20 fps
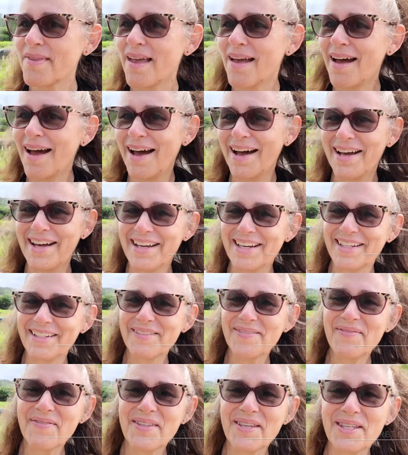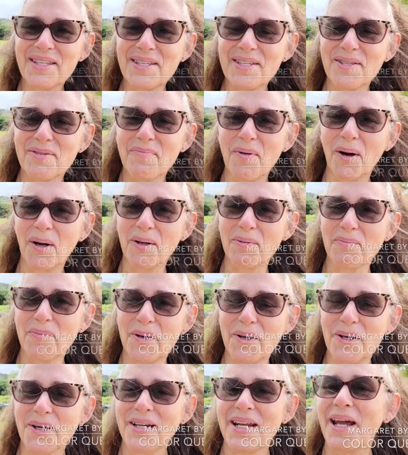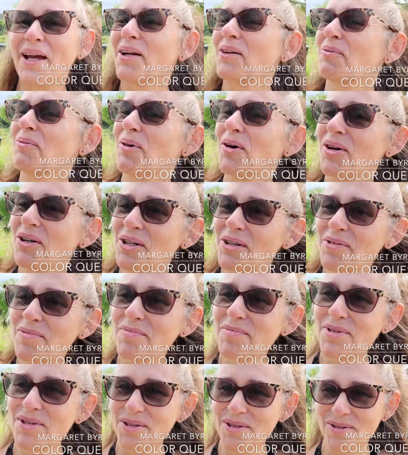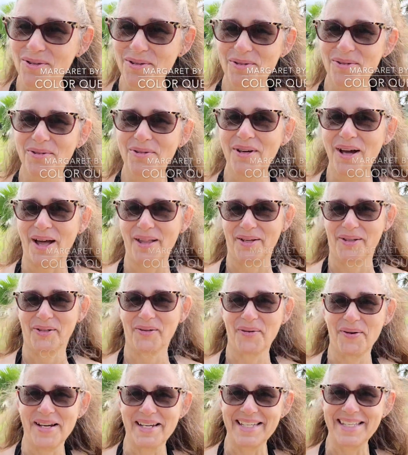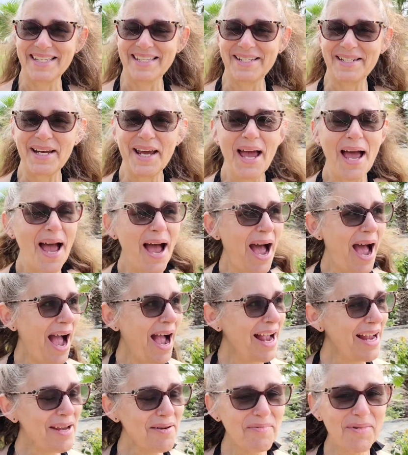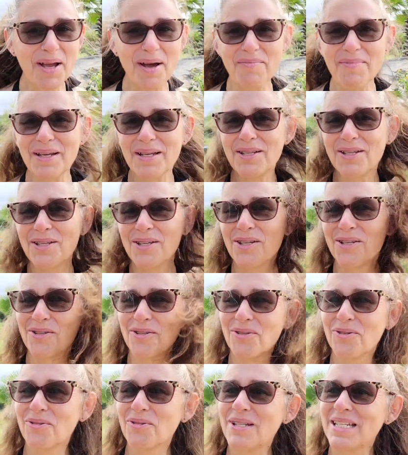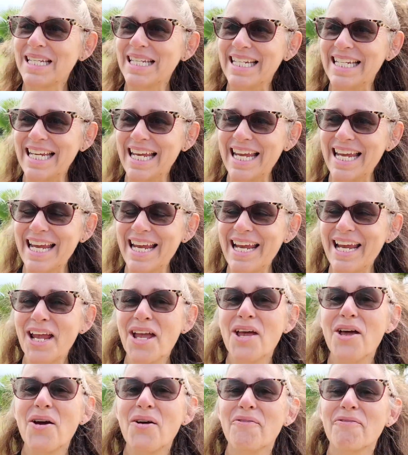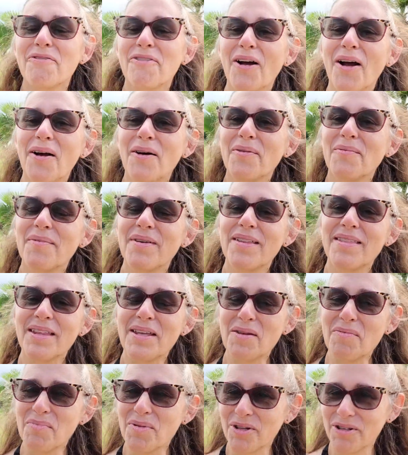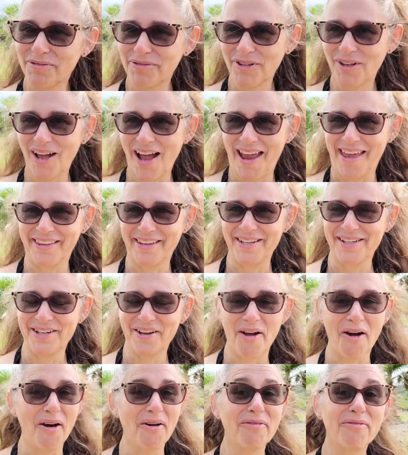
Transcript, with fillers: Hi, this is Margaret Byrd and welcome to ColorQuest. I am coming to you today from the beautiful island of